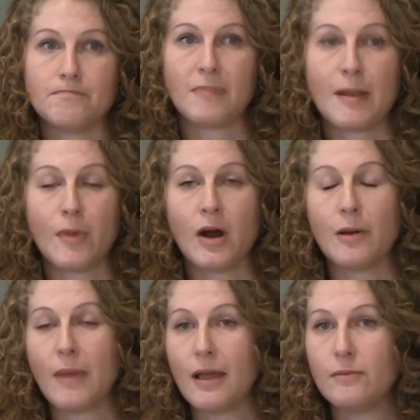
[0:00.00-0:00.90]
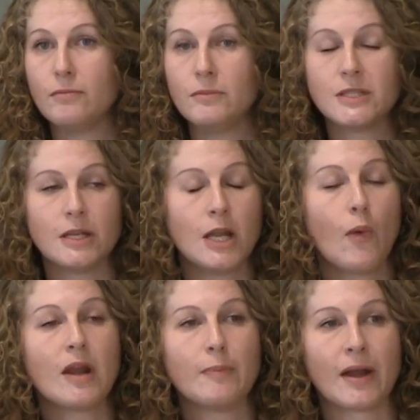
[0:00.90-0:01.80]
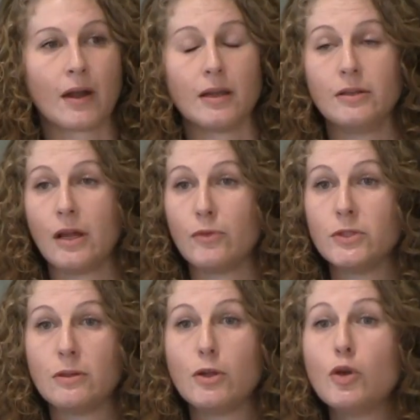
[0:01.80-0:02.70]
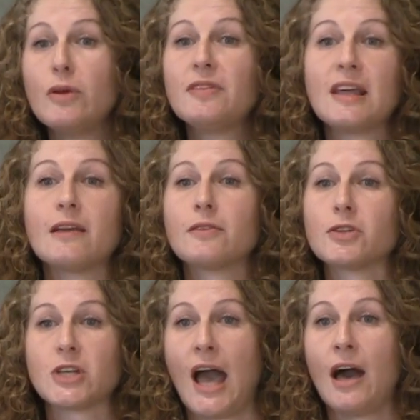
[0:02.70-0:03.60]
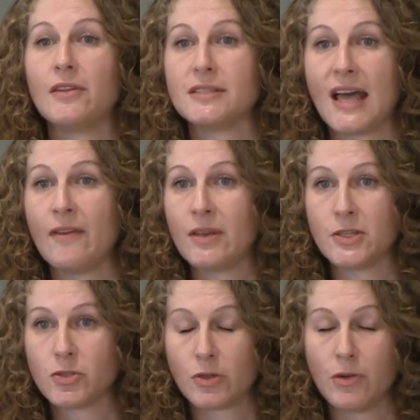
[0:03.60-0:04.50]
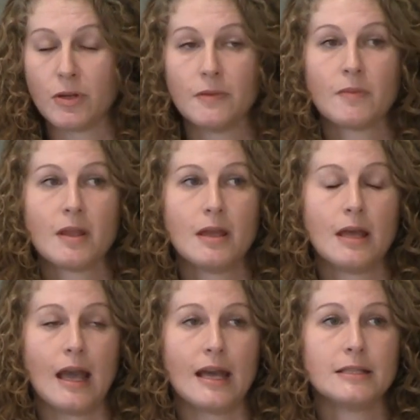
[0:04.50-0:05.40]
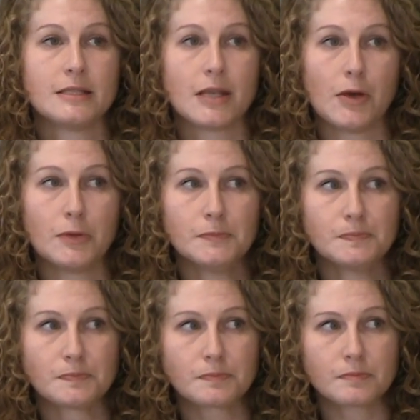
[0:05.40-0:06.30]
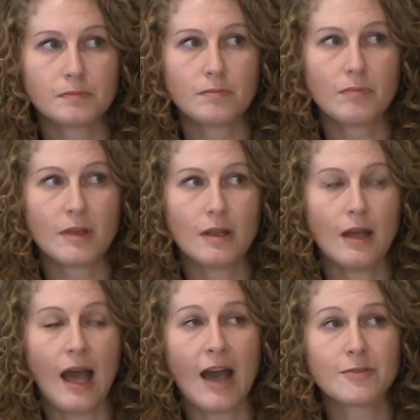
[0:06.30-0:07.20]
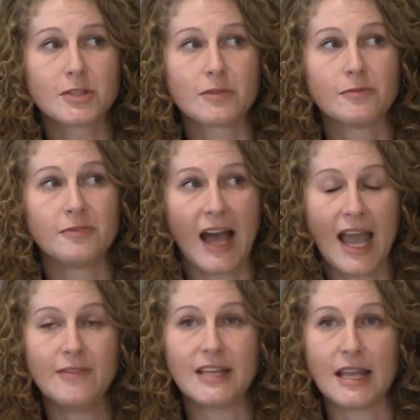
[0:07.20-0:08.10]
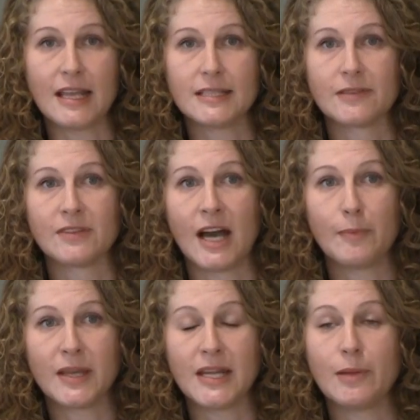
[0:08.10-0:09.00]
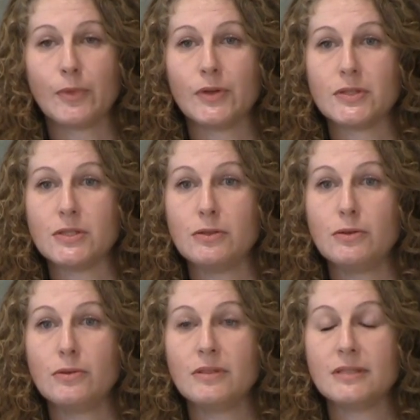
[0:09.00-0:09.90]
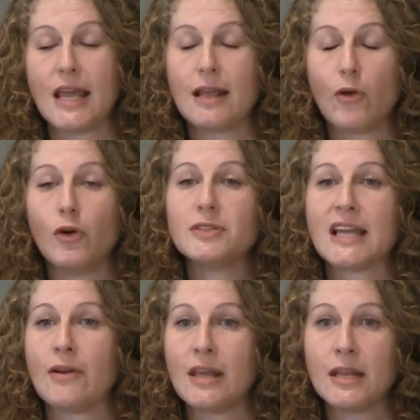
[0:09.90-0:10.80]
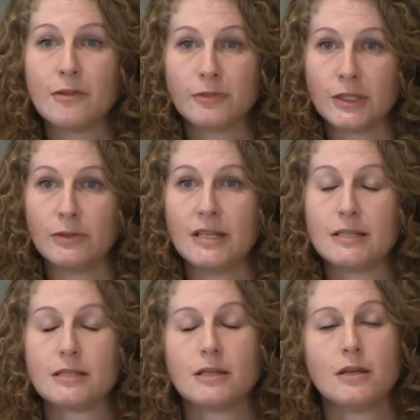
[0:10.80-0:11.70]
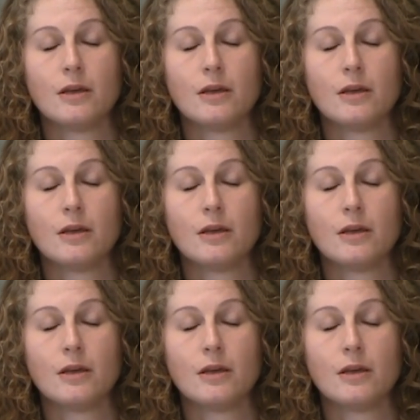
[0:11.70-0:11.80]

my mom didn't know any better. You know, who would think their child is having a stroke? And so after 5 days of not being able to hold down any fluids,